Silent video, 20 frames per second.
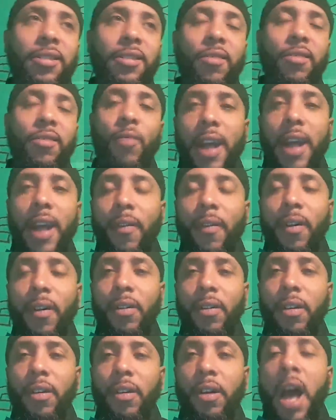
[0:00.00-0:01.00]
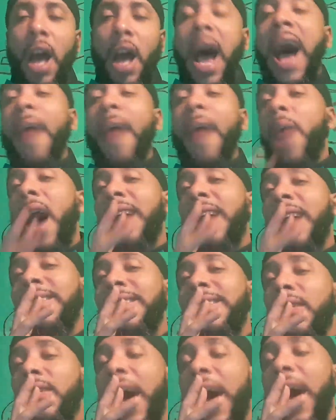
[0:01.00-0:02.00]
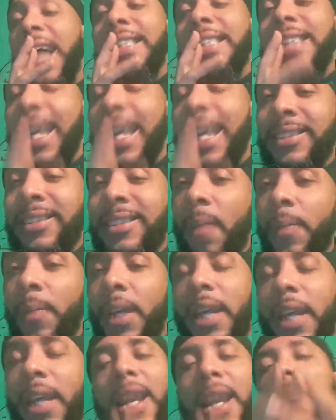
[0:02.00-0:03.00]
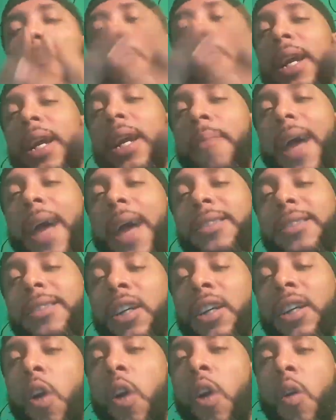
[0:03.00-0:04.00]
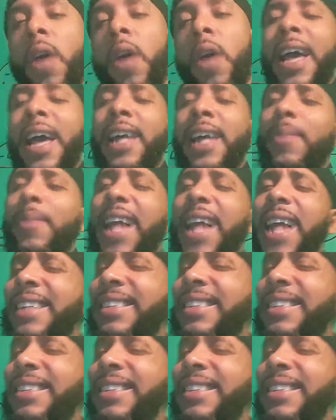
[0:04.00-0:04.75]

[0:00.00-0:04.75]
whatever. I say something and I bring it back to the code. And it be like,